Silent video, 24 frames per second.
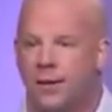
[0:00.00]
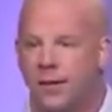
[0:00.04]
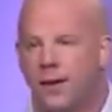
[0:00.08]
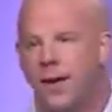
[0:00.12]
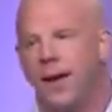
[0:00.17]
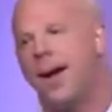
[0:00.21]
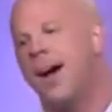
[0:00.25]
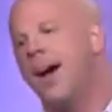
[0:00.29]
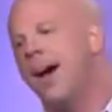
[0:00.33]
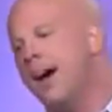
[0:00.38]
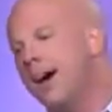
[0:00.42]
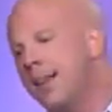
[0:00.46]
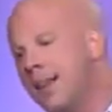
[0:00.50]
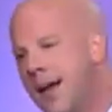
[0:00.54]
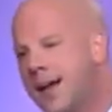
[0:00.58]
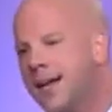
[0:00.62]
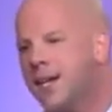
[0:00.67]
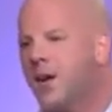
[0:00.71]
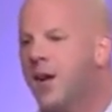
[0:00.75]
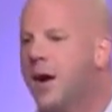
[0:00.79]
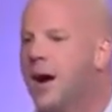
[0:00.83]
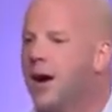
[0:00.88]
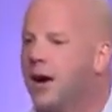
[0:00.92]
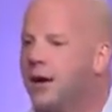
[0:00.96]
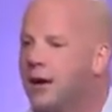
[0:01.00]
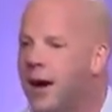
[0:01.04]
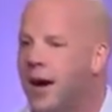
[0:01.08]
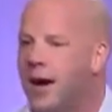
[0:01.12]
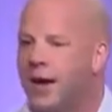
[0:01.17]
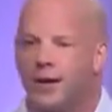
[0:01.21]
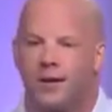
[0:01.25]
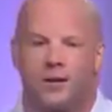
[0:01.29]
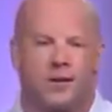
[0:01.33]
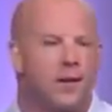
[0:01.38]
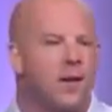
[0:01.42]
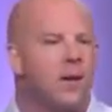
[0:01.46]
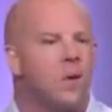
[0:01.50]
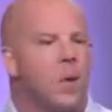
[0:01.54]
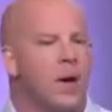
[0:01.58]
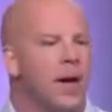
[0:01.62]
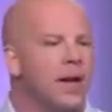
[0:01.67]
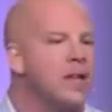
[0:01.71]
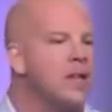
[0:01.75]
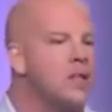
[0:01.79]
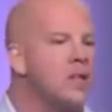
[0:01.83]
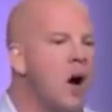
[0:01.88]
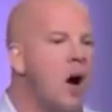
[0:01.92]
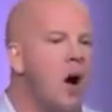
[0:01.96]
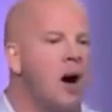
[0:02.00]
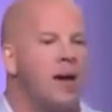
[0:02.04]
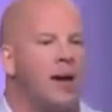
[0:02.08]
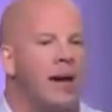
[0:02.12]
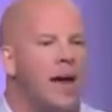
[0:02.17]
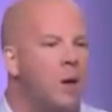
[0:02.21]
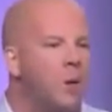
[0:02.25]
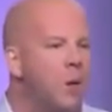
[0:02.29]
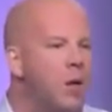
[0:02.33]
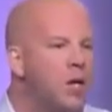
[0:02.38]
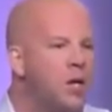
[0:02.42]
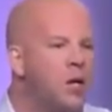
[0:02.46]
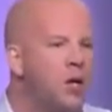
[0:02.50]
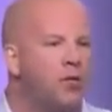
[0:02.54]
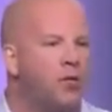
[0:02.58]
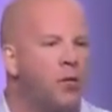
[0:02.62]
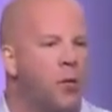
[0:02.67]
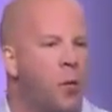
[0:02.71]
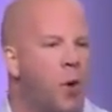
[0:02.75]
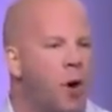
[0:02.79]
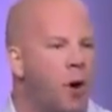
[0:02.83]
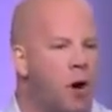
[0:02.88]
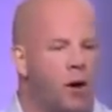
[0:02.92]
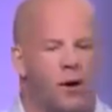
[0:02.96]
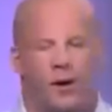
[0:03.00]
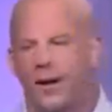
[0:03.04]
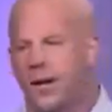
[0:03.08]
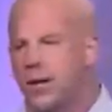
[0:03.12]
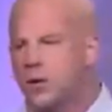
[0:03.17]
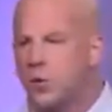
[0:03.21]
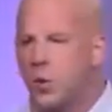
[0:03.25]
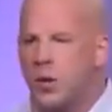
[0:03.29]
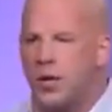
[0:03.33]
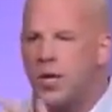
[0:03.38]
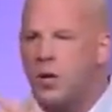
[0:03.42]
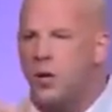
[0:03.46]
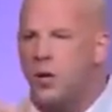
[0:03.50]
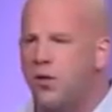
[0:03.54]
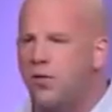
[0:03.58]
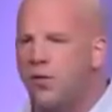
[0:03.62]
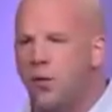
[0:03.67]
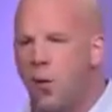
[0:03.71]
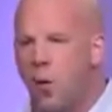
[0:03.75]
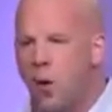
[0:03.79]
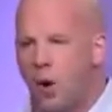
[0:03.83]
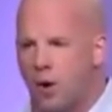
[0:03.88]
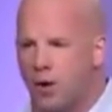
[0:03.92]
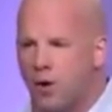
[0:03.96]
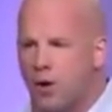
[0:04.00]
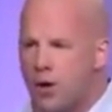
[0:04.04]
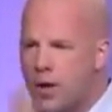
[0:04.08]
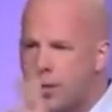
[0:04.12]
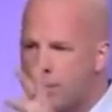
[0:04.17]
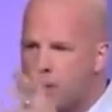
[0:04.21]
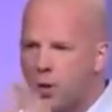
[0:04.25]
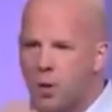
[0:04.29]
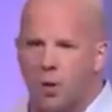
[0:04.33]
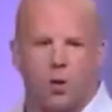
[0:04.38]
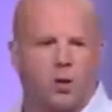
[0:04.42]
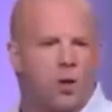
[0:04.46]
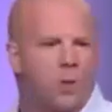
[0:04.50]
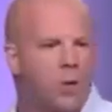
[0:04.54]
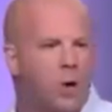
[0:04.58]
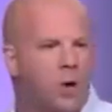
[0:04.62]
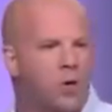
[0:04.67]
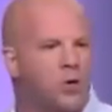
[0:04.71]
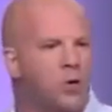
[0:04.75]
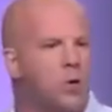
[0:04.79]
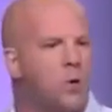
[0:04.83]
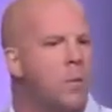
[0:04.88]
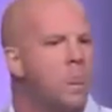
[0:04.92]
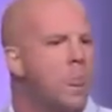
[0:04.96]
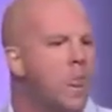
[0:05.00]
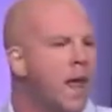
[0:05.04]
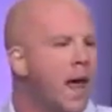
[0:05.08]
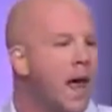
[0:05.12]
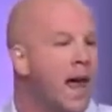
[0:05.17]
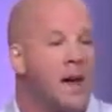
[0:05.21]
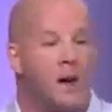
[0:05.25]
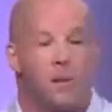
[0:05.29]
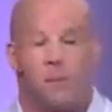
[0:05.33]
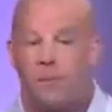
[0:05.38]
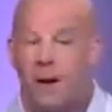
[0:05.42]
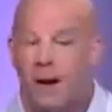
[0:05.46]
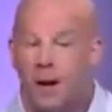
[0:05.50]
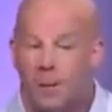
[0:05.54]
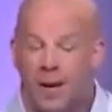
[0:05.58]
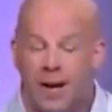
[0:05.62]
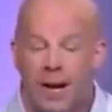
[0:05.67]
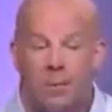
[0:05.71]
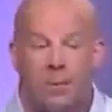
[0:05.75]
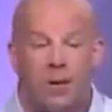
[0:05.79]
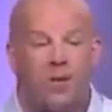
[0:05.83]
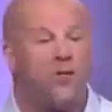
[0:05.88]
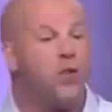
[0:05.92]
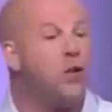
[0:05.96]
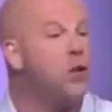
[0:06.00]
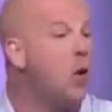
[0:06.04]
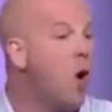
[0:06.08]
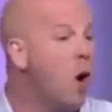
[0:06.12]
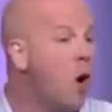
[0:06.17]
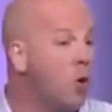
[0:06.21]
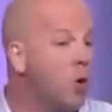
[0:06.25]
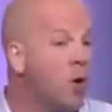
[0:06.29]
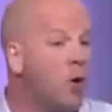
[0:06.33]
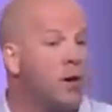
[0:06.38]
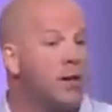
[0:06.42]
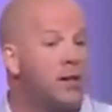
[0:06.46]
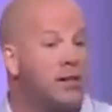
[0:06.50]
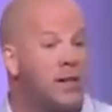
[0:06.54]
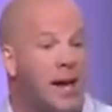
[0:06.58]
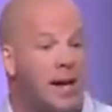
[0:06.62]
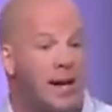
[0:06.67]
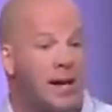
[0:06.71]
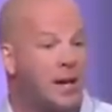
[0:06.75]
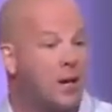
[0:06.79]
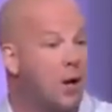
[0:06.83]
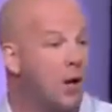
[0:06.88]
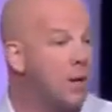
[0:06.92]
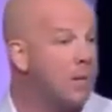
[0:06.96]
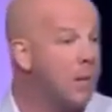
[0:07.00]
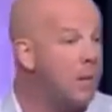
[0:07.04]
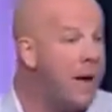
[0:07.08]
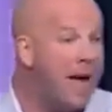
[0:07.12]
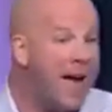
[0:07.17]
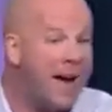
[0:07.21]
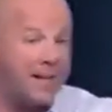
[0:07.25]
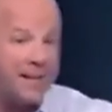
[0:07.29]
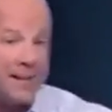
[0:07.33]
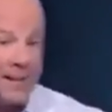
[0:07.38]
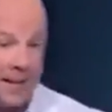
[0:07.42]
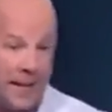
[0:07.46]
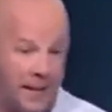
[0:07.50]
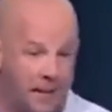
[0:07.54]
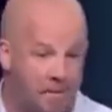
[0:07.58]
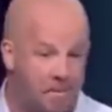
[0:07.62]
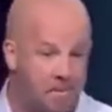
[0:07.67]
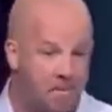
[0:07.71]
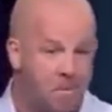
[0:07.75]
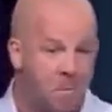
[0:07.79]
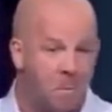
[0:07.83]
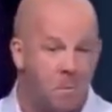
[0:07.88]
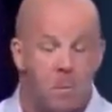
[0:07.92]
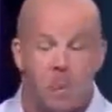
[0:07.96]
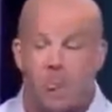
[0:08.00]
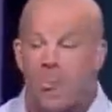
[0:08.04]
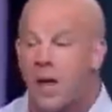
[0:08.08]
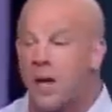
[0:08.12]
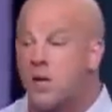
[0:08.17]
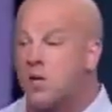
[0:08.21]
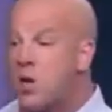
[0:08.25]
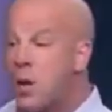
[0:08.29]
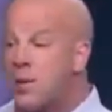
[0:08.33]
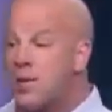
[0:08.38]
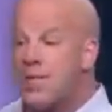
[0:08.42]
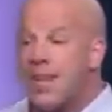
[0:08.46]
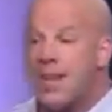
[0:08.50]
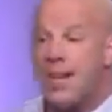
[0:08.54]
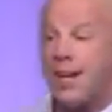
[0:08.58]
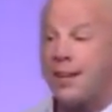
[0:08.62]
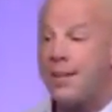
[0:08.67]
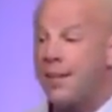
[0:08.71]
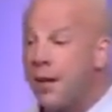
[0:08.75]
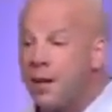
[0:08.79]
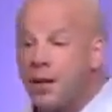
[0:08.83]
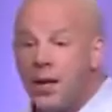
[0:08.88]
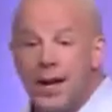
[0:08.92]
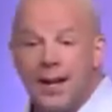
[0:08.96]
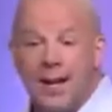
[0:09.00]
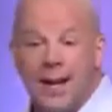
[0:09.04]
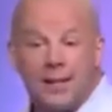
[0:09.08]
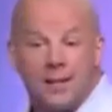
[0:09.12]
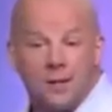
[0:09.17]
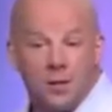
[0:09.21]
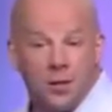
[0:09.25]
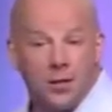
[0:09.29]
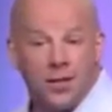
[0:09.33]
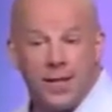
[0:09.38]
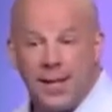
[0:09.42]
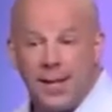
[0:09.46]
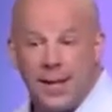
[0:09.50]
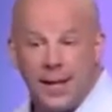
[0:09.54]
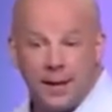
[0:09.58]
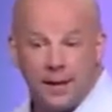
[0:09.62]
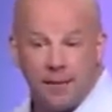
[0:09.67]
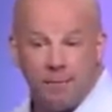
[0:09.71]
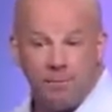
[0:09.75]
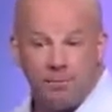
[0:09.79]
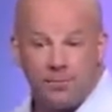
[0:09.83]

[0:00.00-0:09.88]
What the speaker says: Yeah, I like your haircut. We get to talking, hey, what do you do for work? And he goes, what do for work? You give me a little commercial? Hey, may or may not be for you. Hold on a second. Go get him a magazine. So I'm sitting out there, a lady has a little kid.